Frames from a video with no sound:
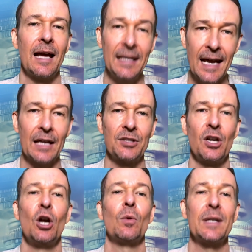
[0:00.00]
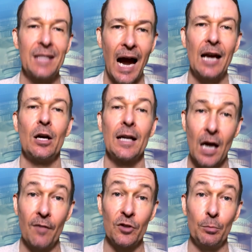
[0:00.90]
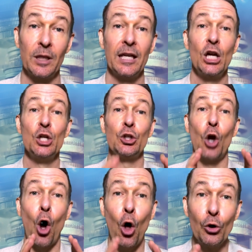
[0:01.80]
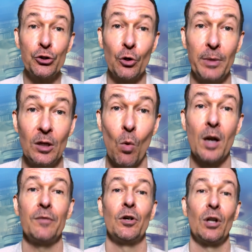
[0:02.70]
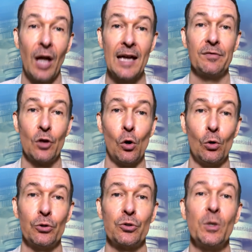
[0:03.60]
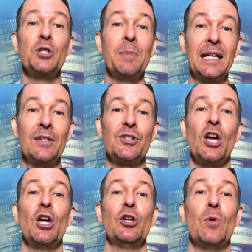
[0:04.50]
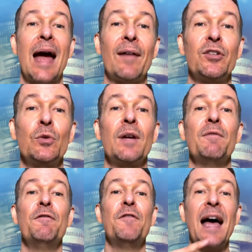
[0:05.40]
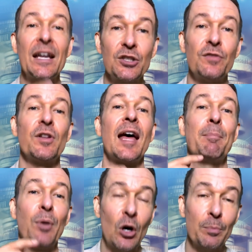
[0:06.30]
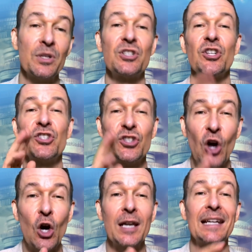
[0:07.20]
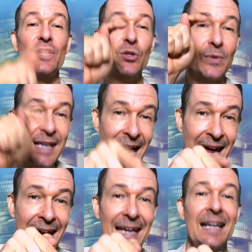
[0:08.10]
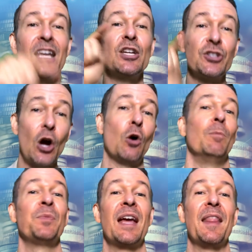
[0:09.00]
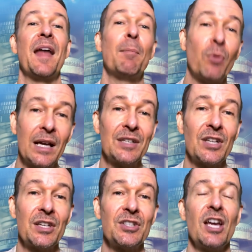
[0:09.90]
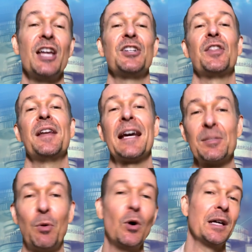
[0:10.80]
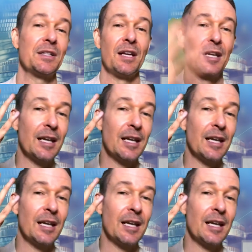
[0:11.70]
And yes, retiring comfortably should also be one of your life goals, which means you have to invest for that purpose starting today. So, that brings us to the next point.